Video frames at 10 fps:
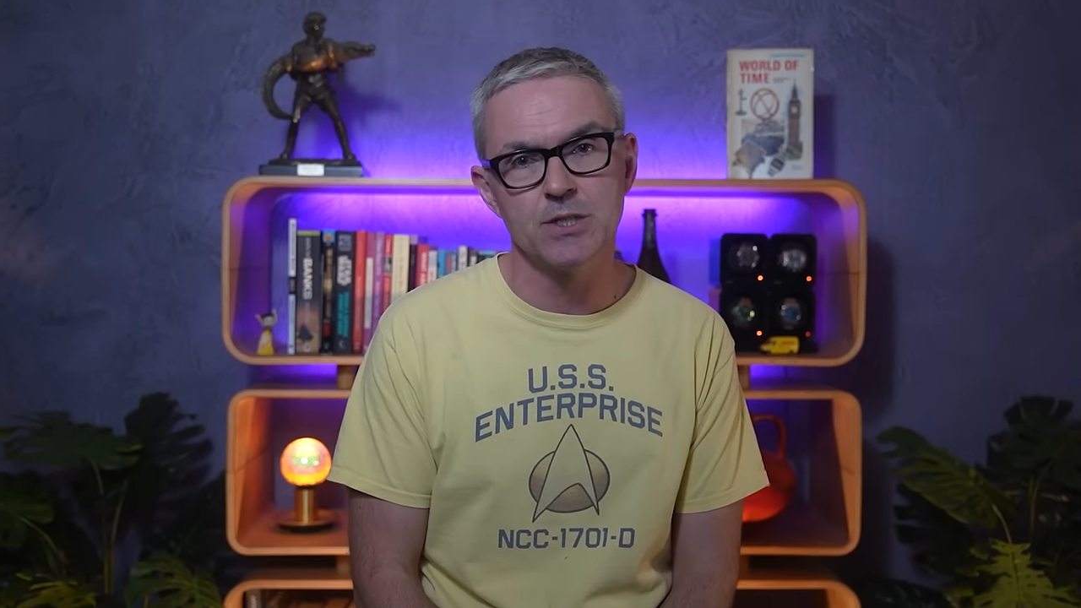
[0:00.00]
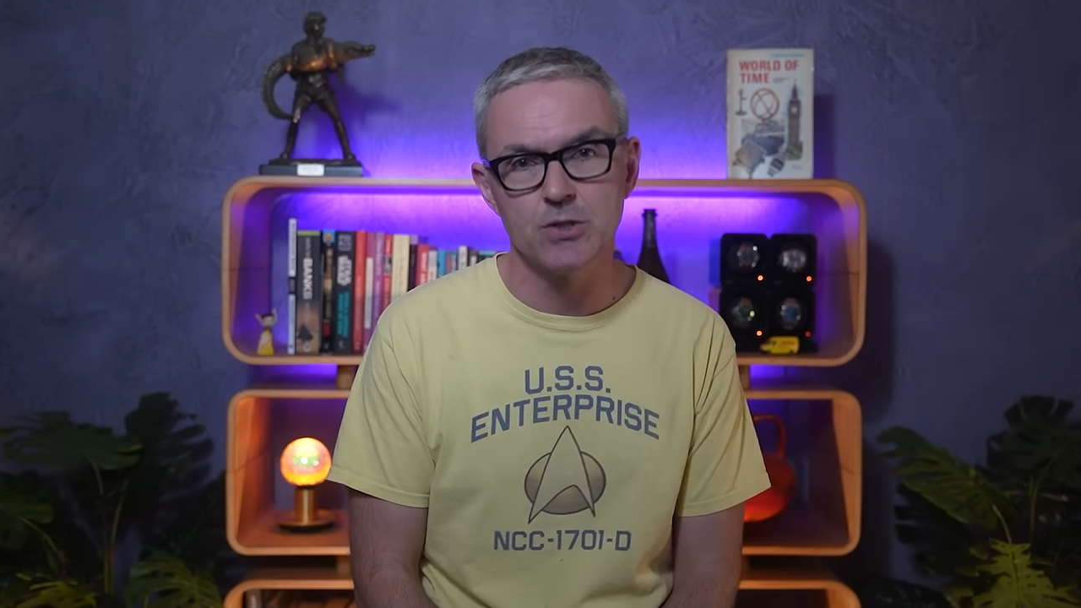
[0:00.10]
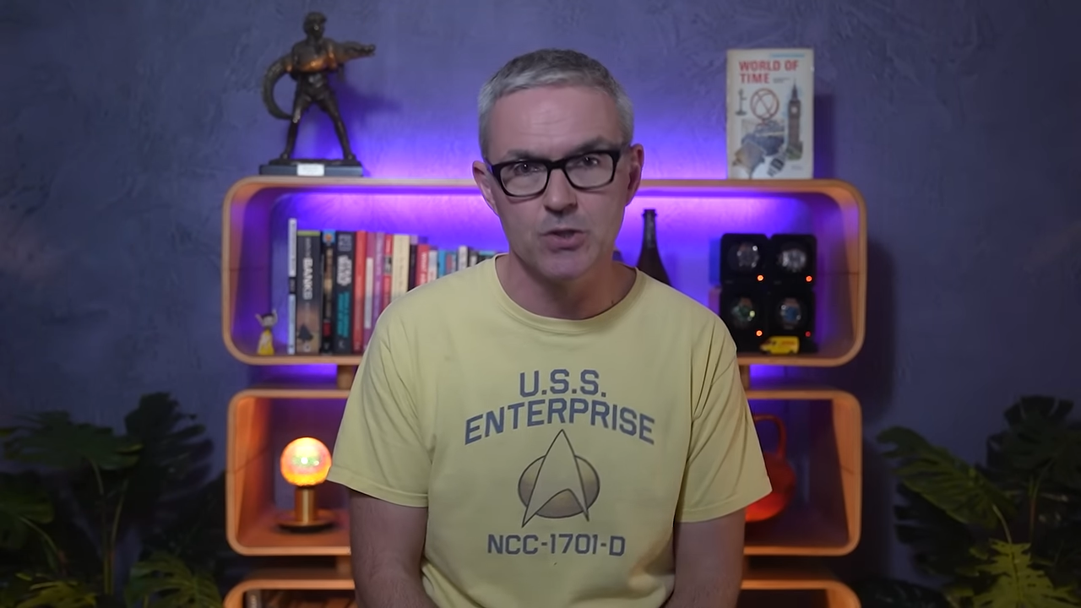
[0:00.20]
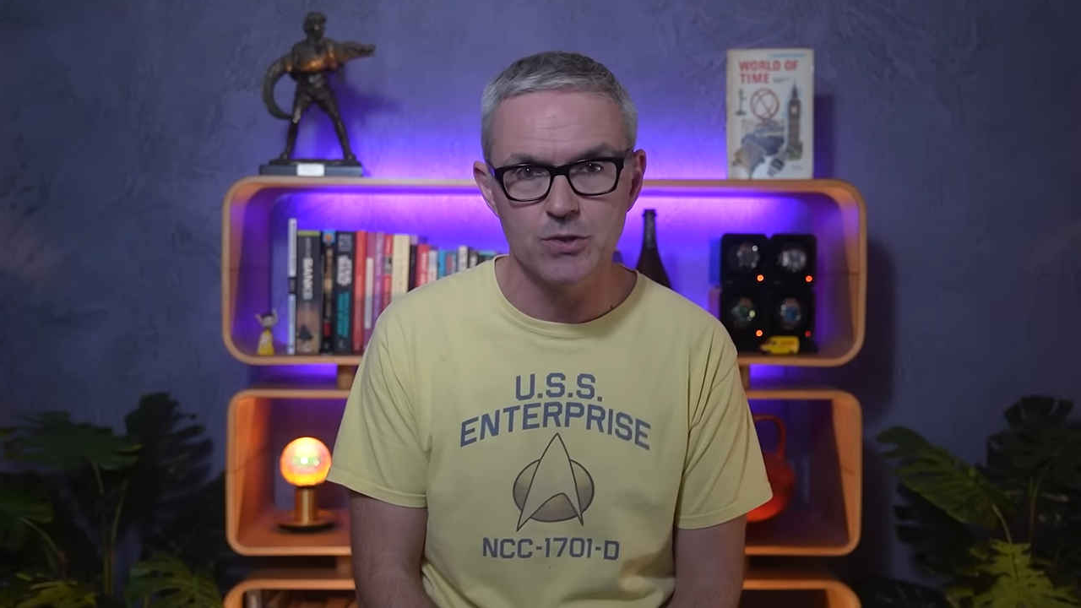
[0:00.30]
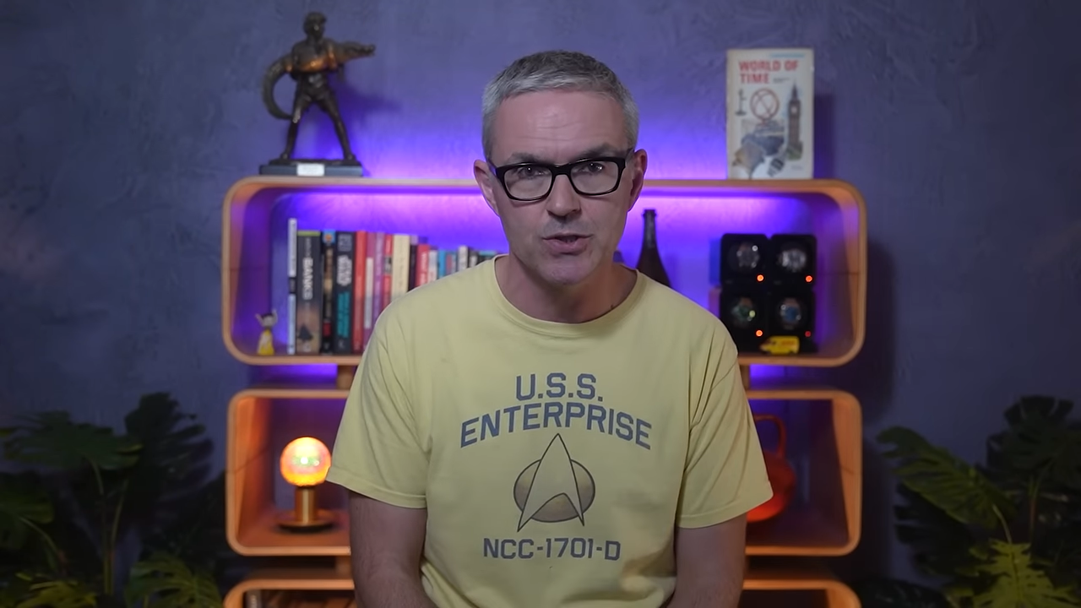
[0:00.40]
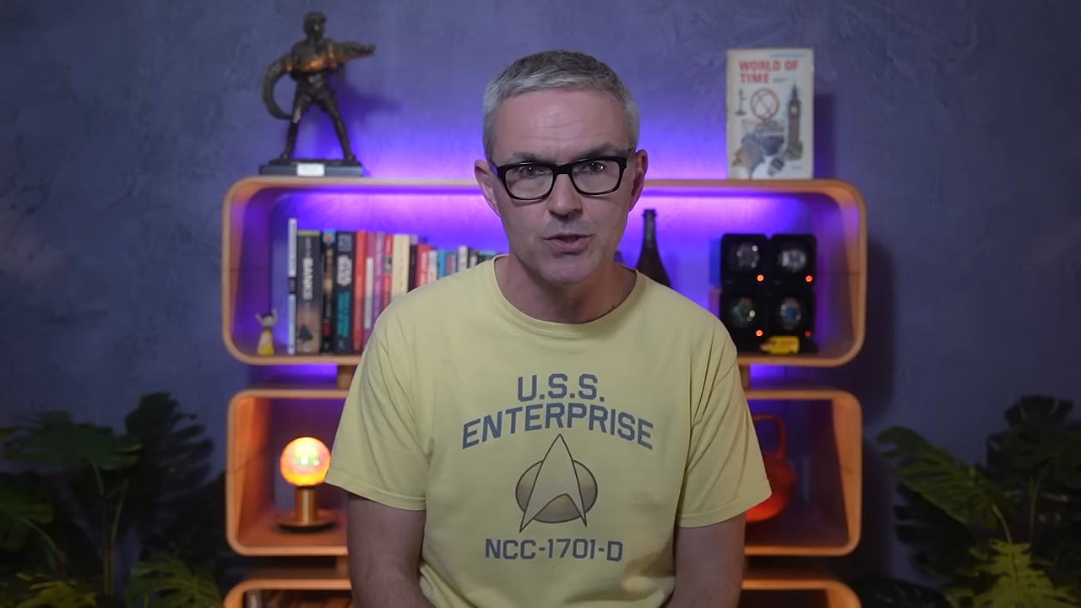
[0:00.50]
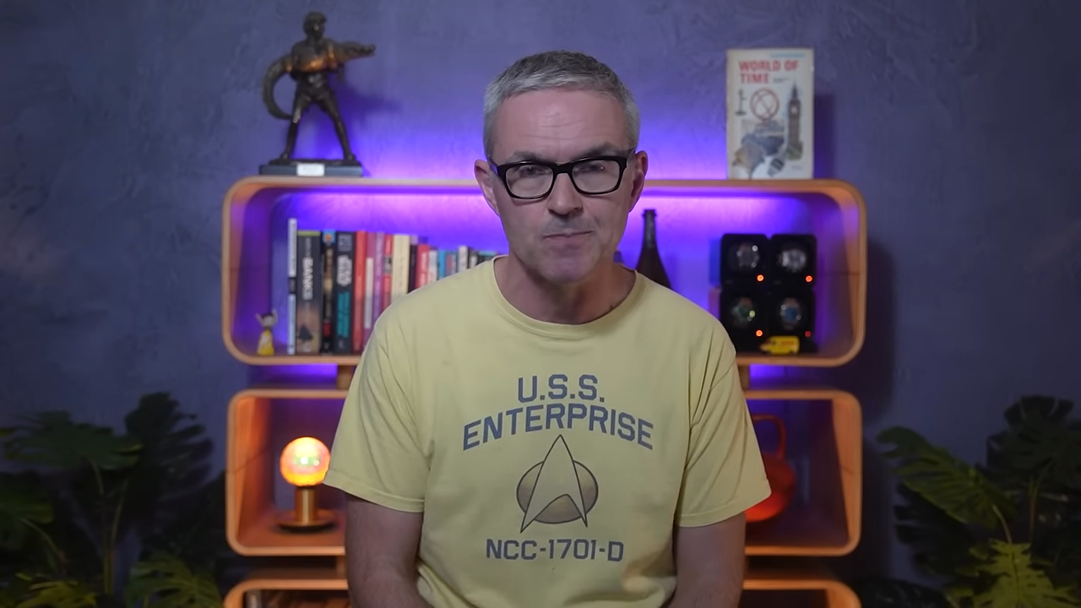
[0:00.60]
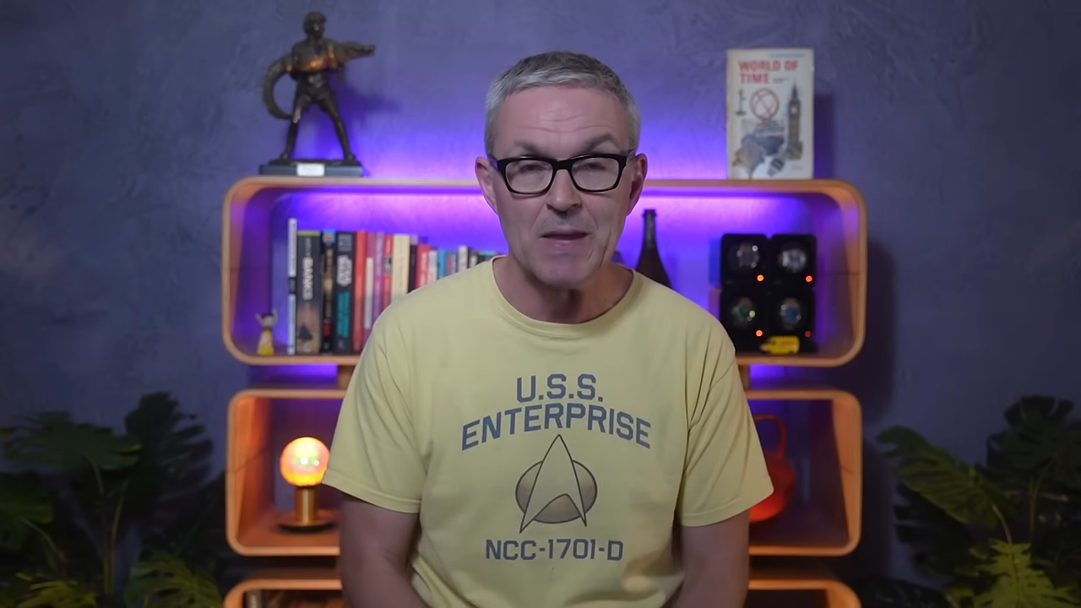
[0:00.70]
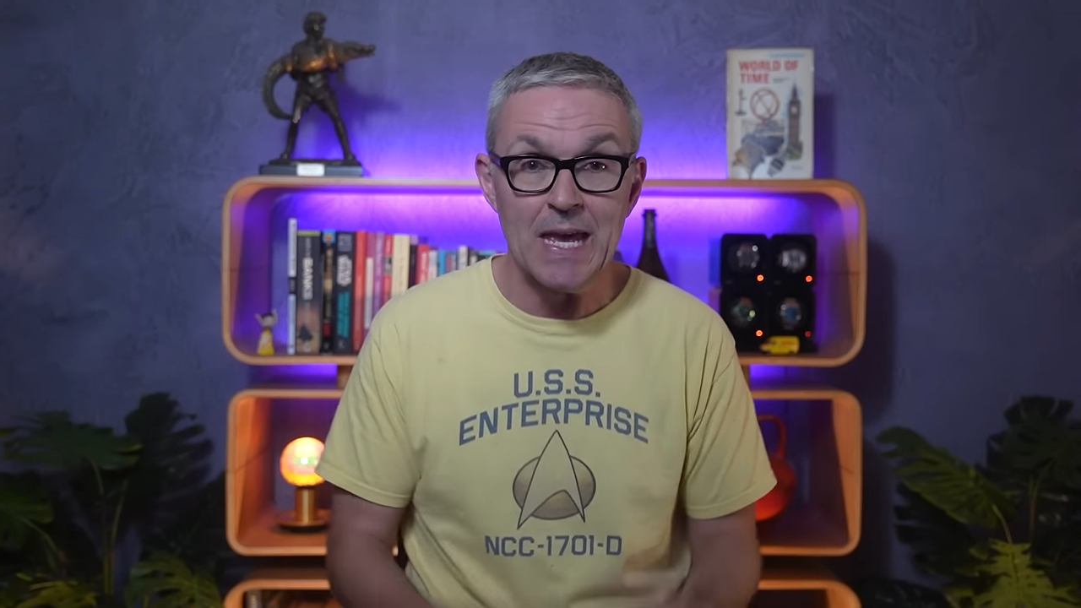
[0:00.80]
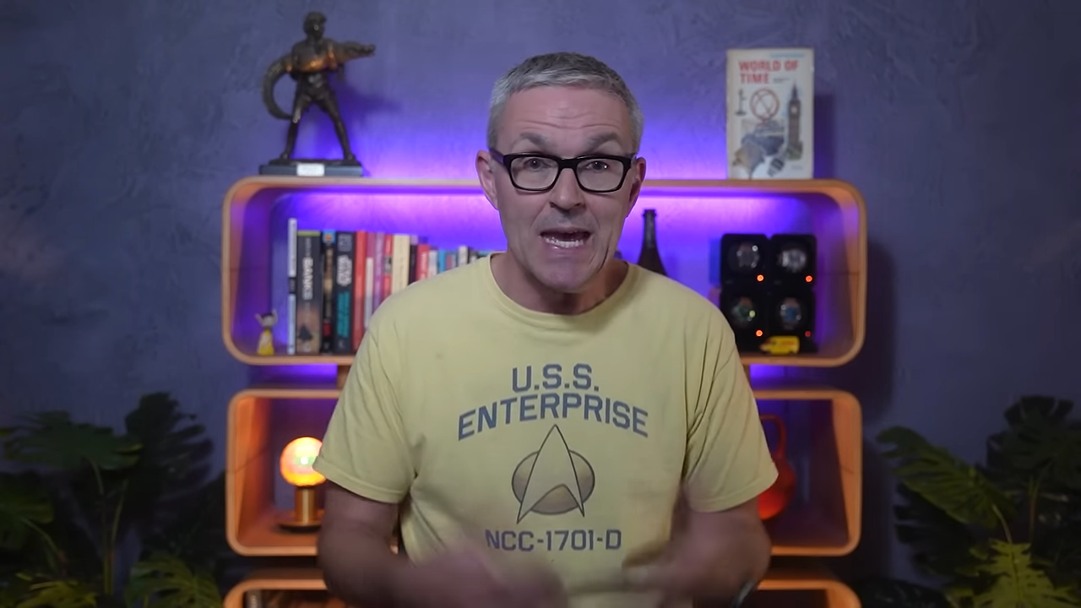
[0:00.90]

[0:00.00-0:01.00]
to do so.